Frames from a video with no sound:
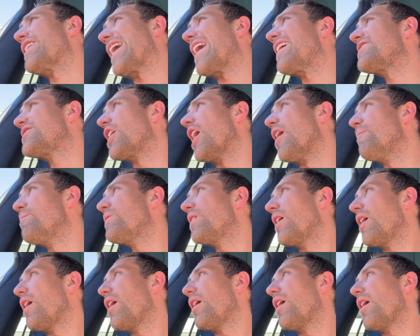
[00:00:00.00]
heads up.
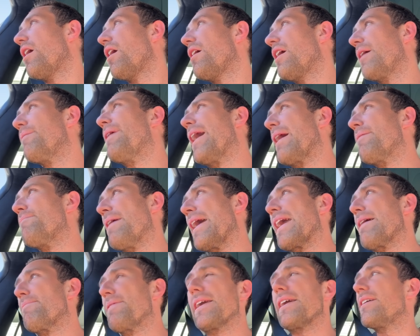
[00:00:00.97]
it might
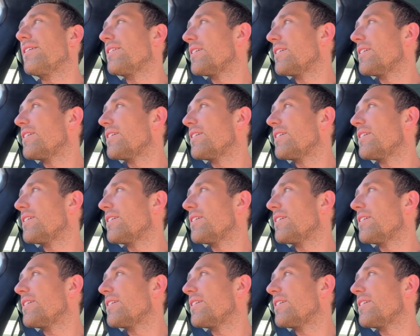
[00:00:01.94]
maybe.